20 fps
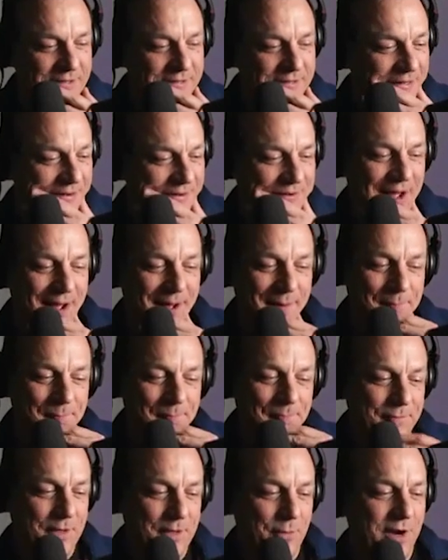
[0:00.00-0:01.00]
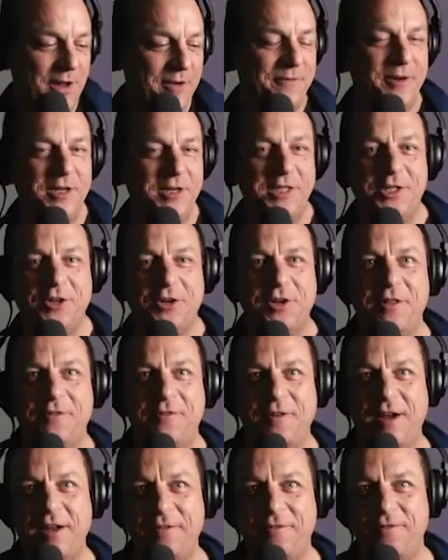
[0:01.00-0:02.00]
to, when I first joined the
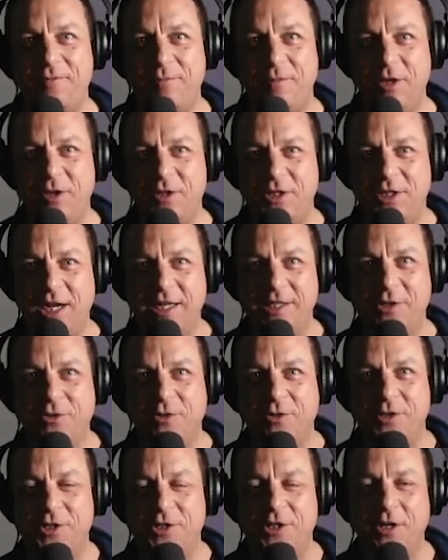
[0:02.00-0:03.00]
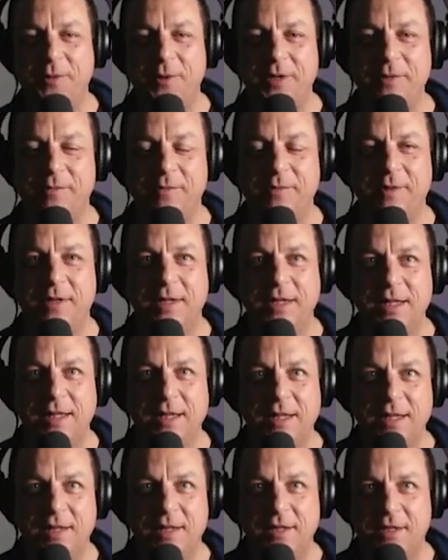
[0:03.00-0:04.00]
Fife Youth Jazz Orchestra, when
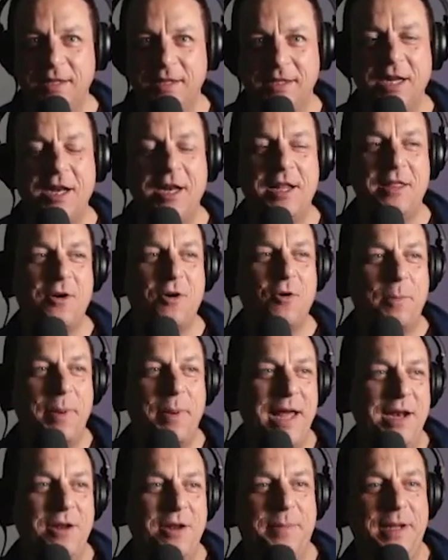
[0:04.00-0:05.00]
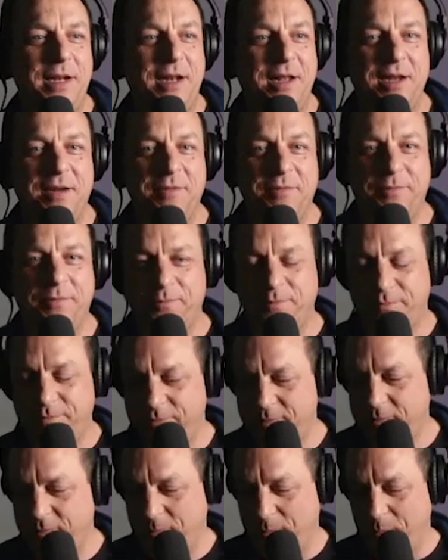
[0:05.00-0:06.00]
suddenly the whole band would be like
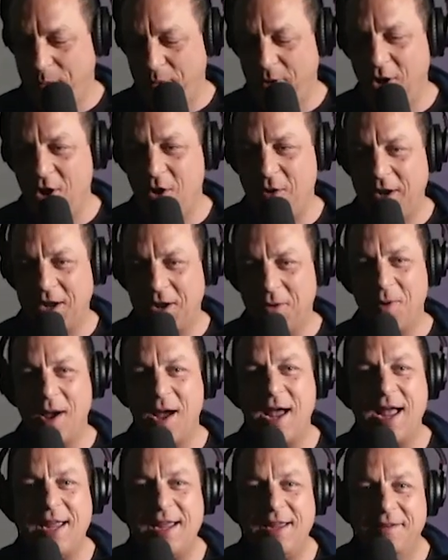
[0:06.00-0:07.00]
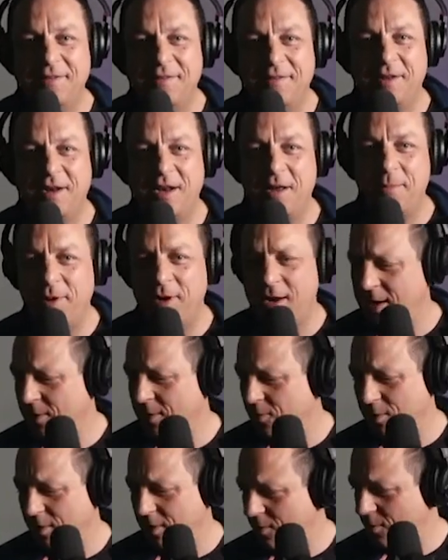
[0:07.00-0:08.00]
blowing away. And I'd be like,
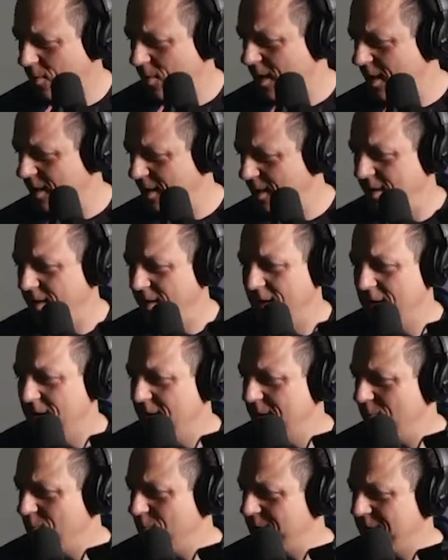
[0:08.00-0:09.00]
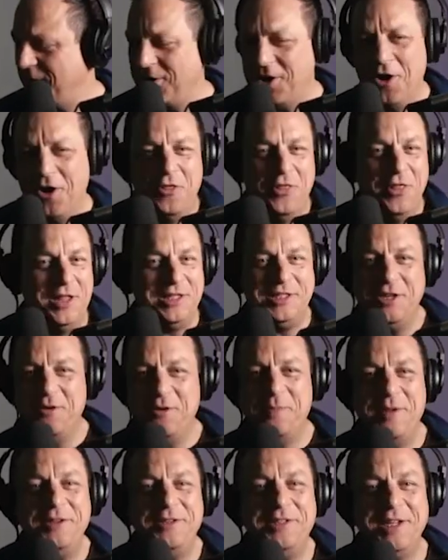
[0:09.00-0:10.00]
what? What's going on? There's no
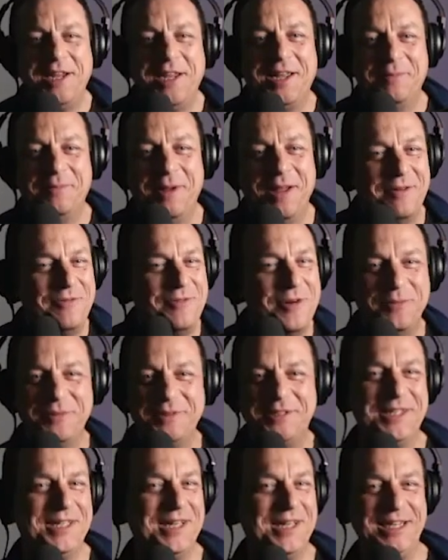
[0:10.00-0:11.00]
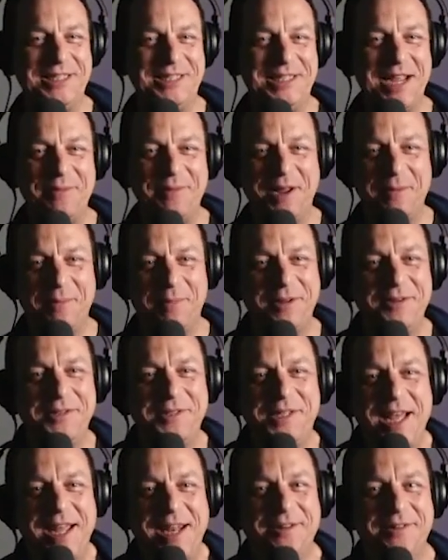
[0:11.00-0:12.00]
music. But everyone was just like jamming a blues
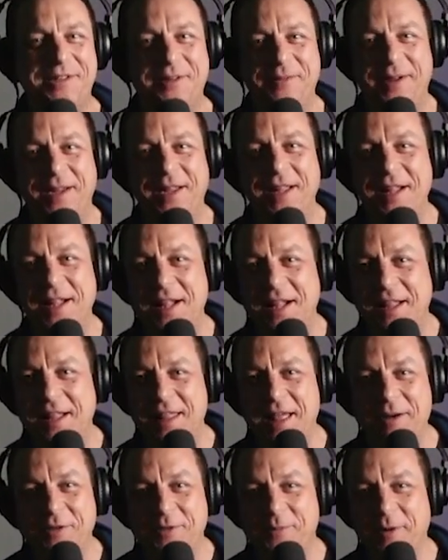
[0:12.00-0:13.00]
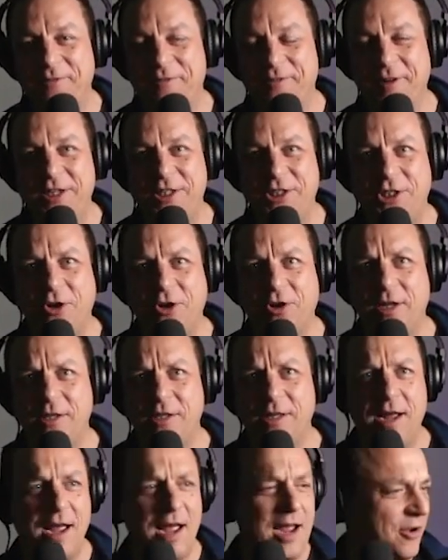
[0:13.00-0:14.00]
head or something. That was my first shock. I was
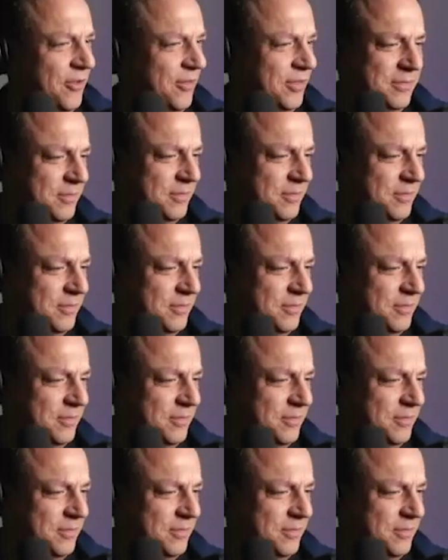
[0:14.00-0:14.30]
like, hang on,